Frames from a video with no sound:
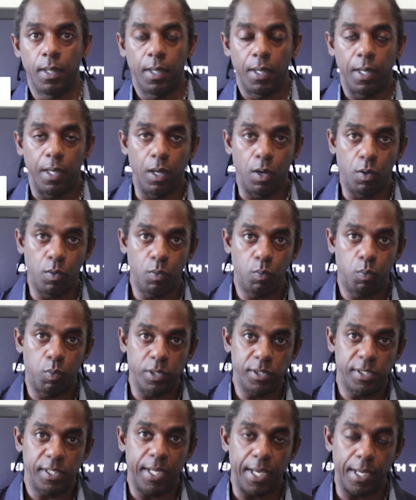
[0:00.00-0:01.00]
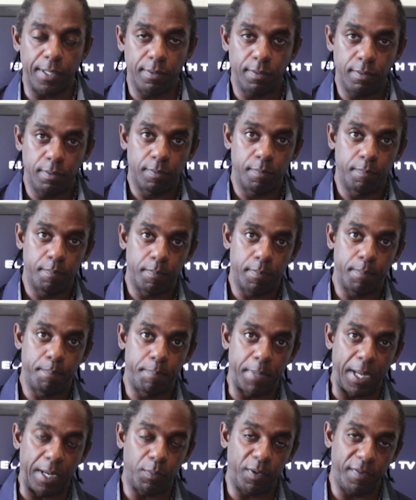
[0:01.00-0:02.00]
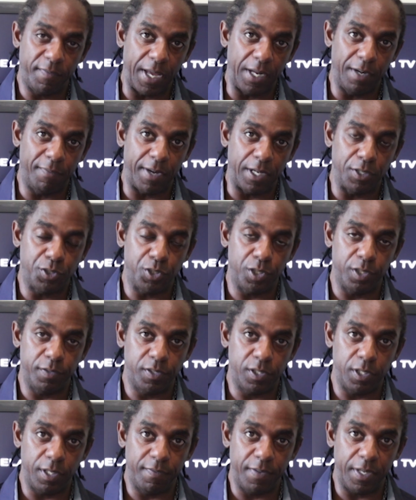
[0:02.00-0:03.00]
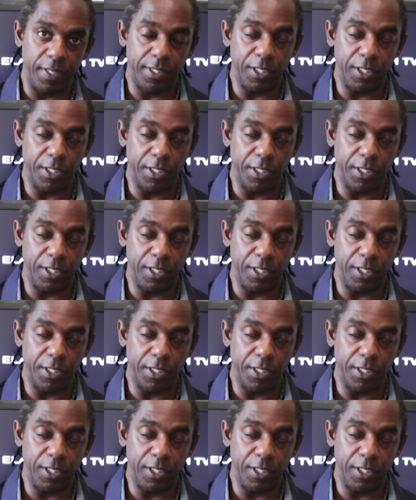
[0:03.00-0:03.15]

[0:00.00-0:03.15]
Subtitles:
Hello, once again, back with ELAVI Truth TV.